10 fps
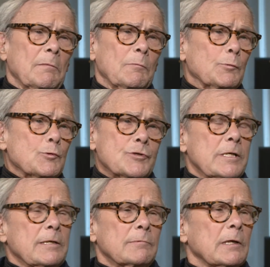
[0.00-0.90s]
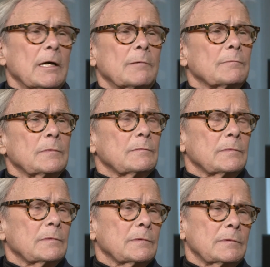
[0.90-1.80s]
routine
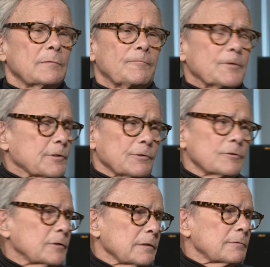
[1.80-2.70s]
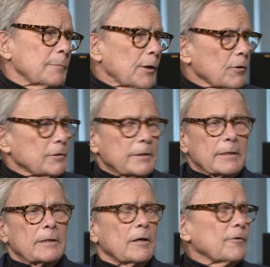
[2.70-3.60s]
physicals at the Mayo
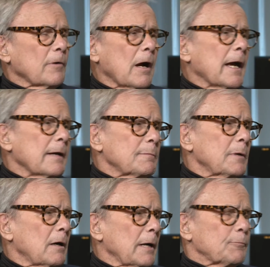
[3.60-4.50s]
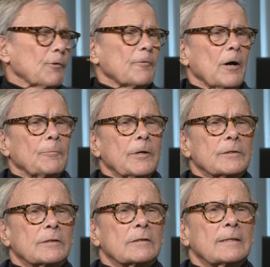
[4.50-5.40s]
Clinic and other high profile
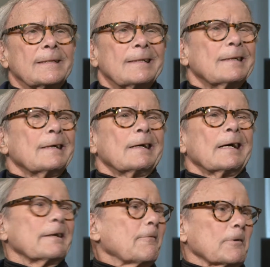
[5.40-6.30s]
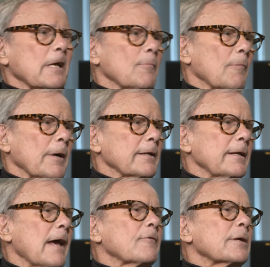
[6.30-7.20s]
places. It never came up. I didn't
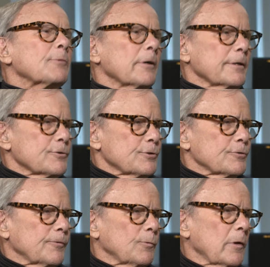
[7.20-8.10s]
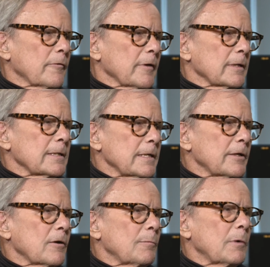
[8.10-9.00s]
have any blood issues, for one thing.
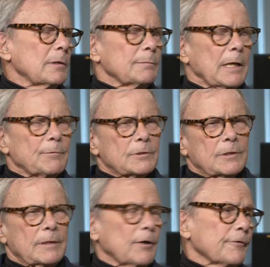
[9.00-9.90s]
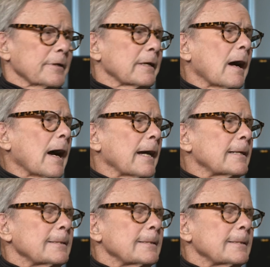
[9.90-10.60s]
I was a healthy guy